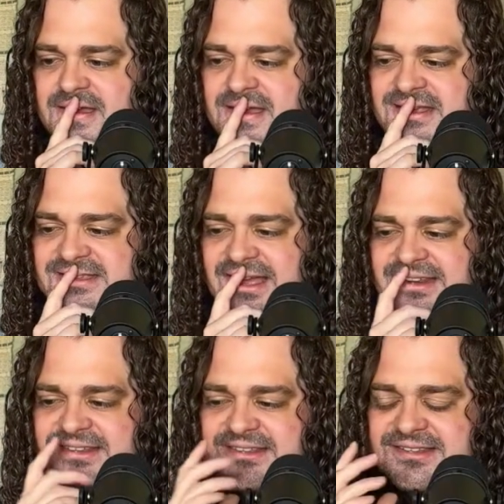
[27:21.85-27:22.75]
is that
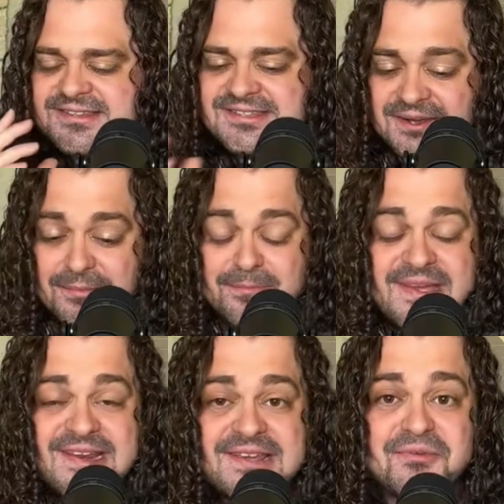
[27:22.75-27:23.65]
some
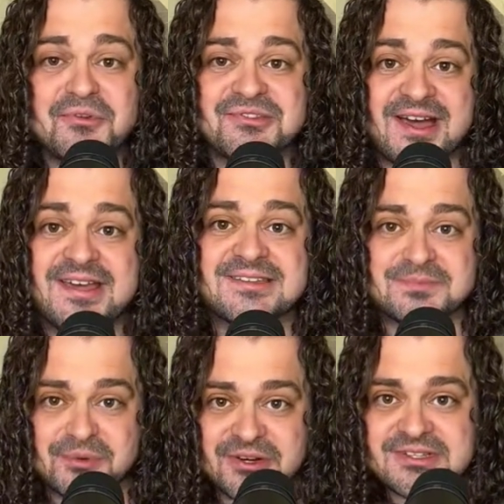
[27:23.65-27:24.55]
medieval science
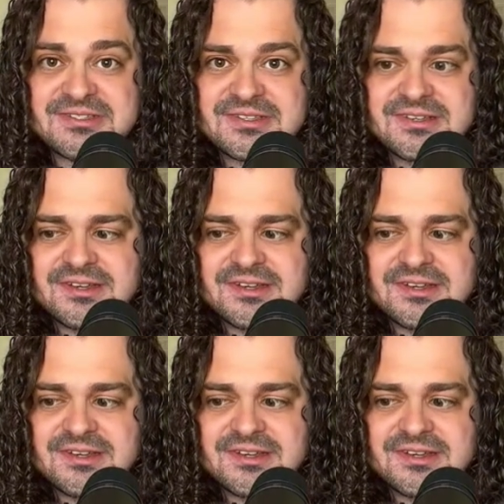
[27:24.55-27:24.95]
books